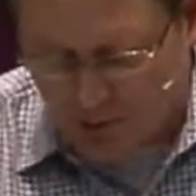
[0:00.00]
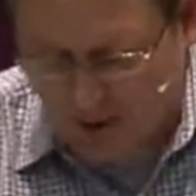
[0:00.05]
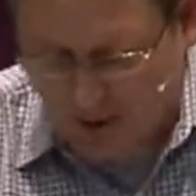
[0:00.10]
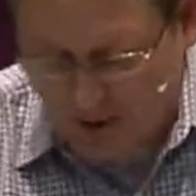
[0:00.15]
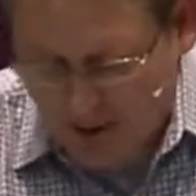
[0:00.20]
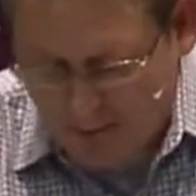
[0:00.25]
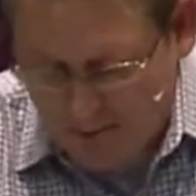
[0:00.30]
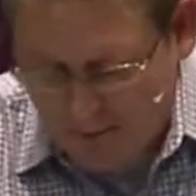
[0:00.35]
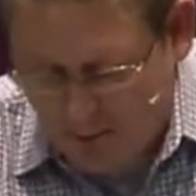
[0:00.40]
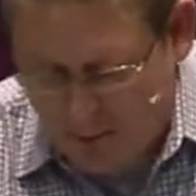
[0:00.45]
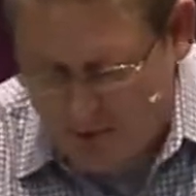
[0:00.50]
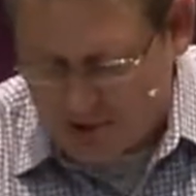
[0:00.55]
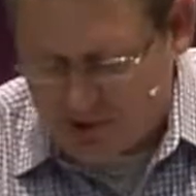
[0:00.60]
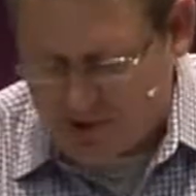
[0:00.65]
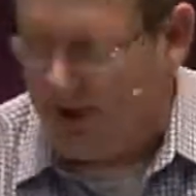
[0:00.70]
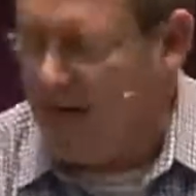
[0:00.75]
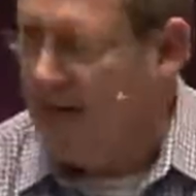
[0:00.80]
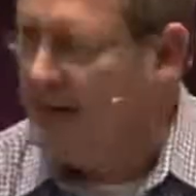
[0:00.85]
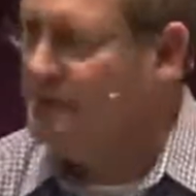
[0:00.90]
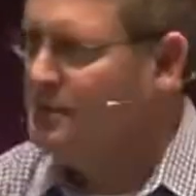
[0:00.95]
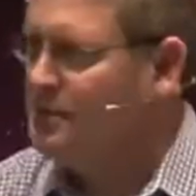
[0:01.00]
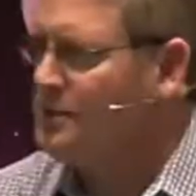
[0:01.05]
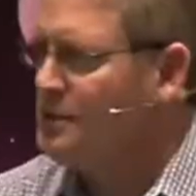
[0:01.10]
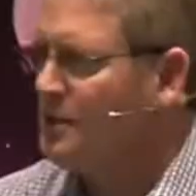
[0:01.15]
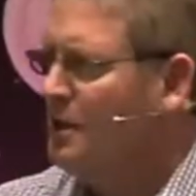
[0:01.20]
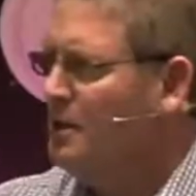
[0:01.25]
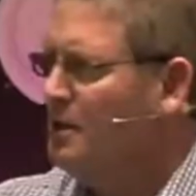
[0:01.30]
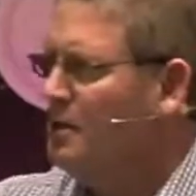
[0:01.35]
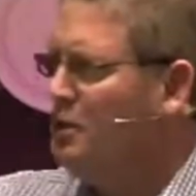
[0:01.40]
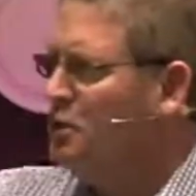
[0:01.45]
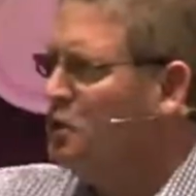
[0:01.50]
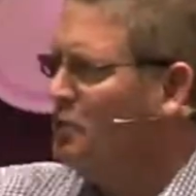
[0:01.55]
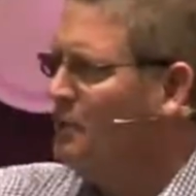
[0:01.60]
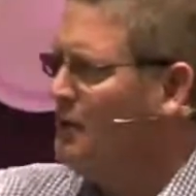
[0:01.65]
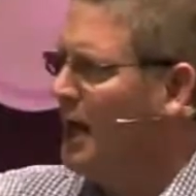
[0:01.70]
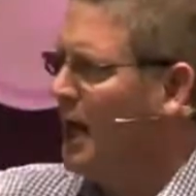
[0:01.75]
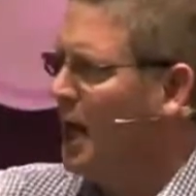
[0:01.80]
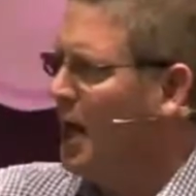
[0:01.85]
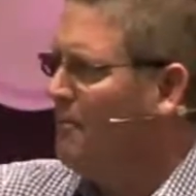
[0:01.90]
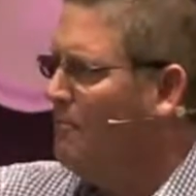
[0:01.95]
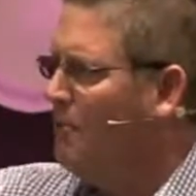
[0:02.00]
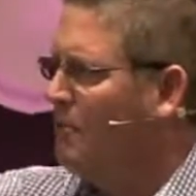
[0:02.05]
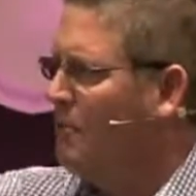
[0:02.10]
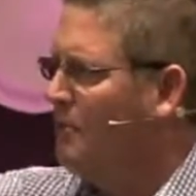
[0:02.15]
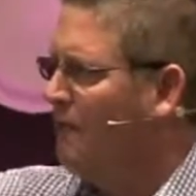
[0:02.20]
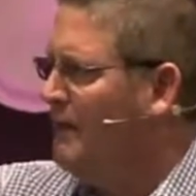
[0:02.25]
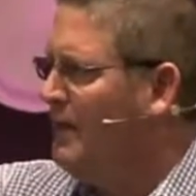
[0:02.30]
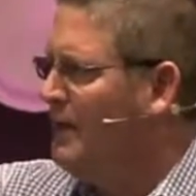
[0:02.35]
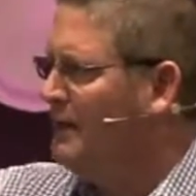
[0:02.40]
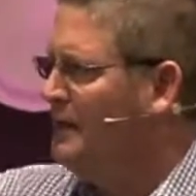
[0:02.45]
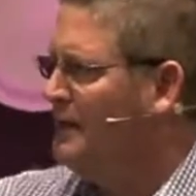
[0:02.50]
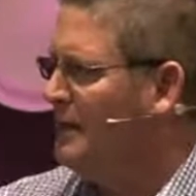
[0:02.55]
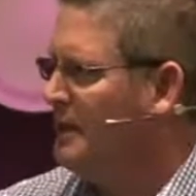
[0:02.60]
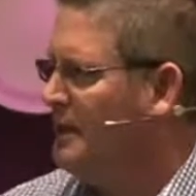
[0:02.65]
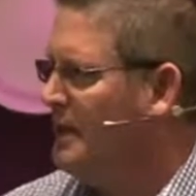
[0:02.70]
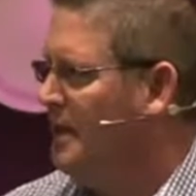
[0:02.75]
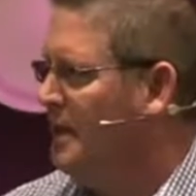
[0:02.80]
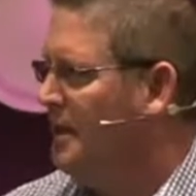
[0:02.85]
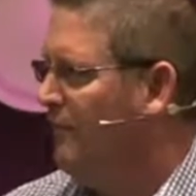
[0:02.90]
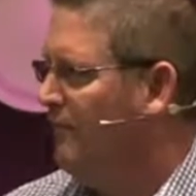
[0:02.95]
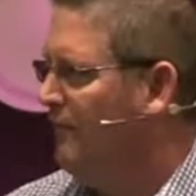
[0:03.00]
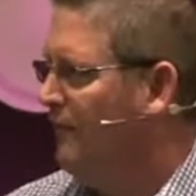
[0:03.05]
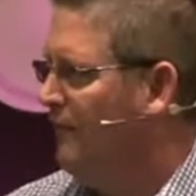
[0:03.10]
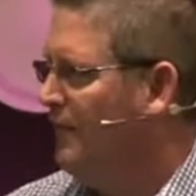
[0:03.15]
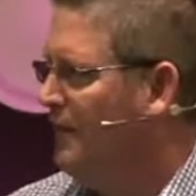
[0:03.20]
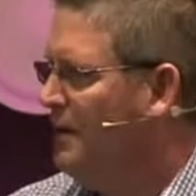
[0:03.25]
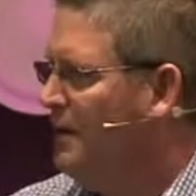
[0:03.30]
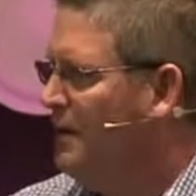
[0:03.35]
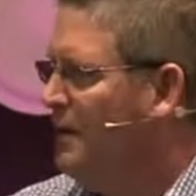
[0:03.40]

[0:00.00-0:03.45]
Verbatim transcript: here's what Paul says you and I are motivated to give